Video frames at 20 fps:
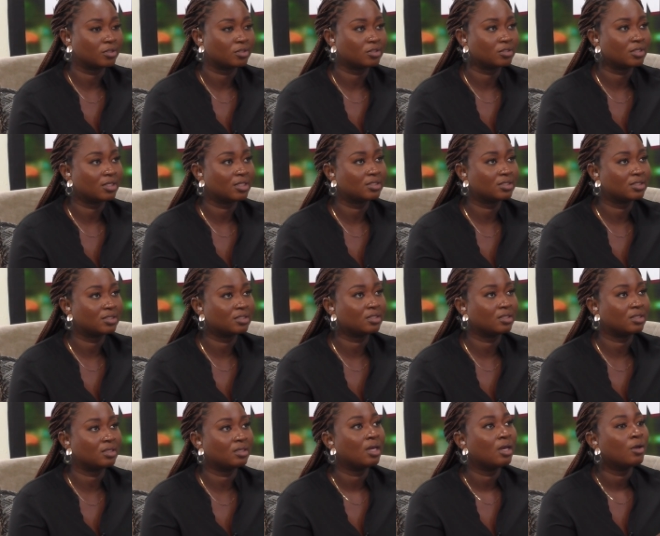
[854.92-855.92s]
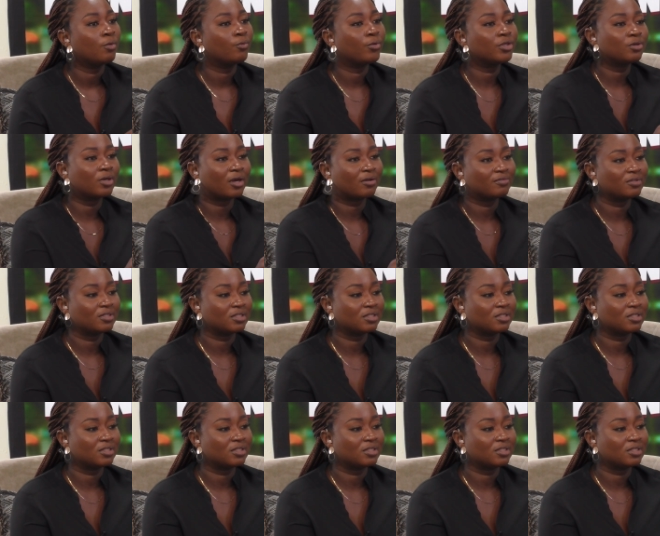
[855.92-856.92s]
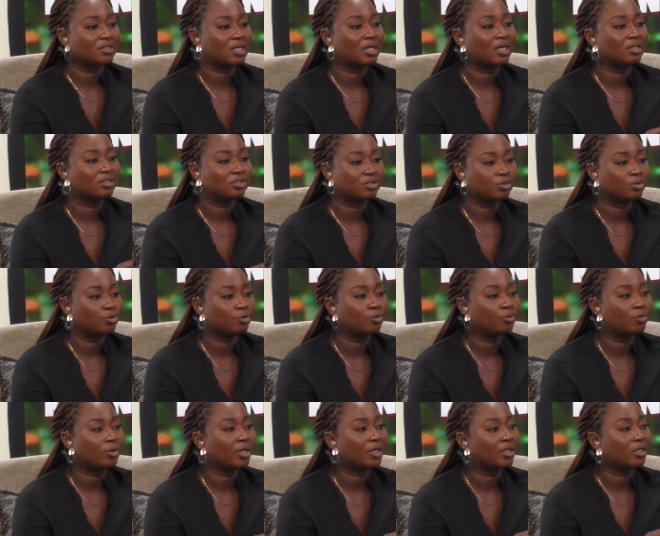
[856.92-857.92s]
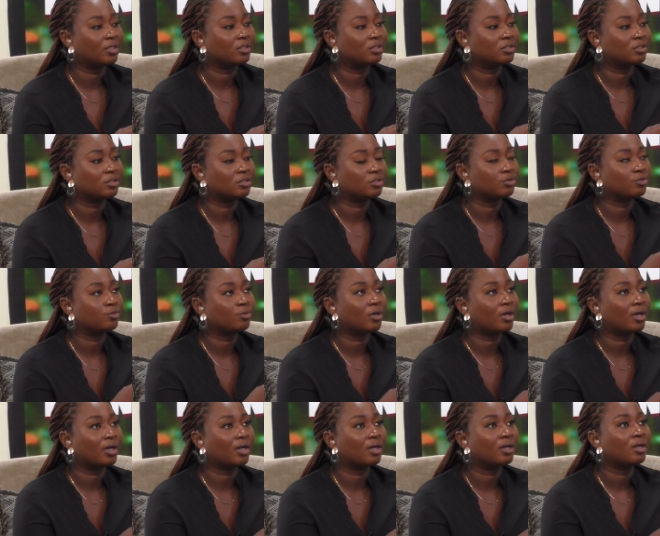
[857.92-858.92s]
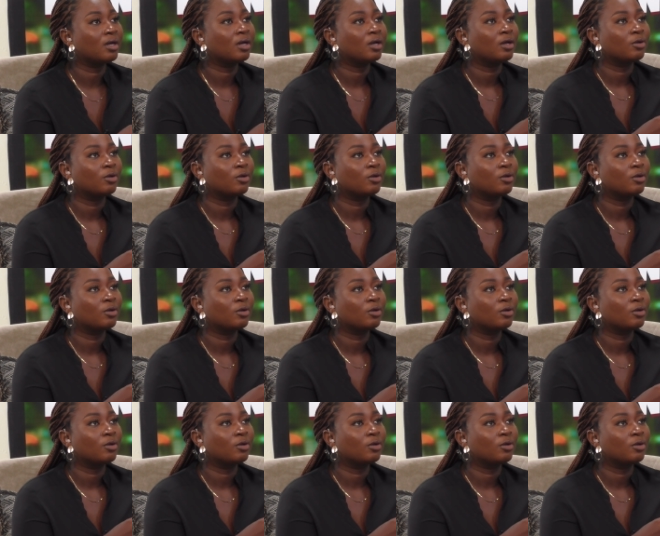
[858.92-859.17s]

it? Let's see, when you have this NGO and you are